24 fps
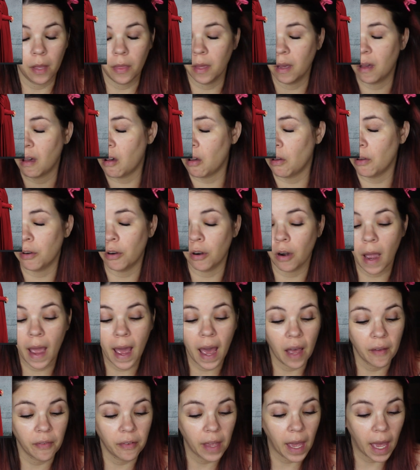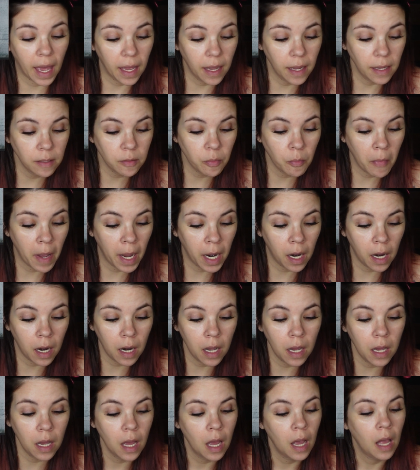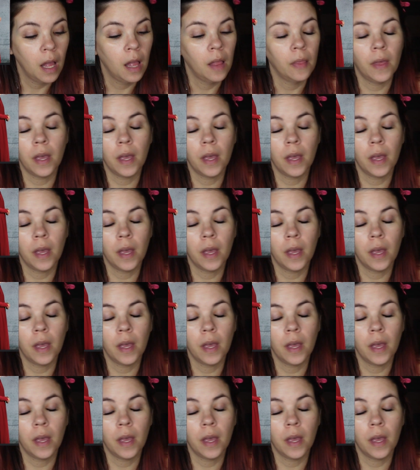They called her half-hanged Mary.